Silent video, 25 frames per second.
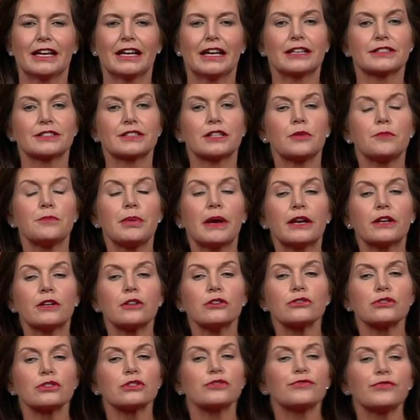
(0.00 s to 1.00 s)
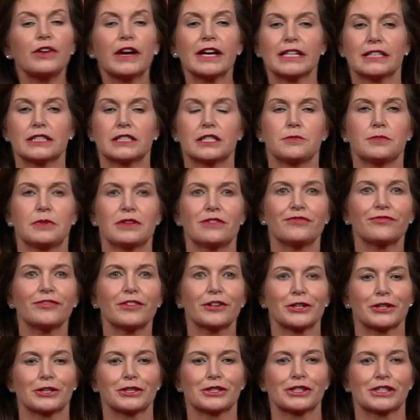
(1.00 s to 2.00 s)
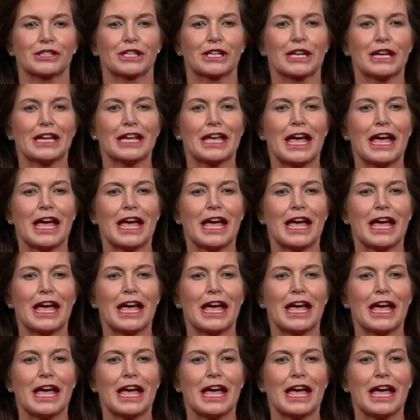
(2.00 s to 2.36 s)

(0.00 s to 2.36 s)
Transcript: As competitors fight to be first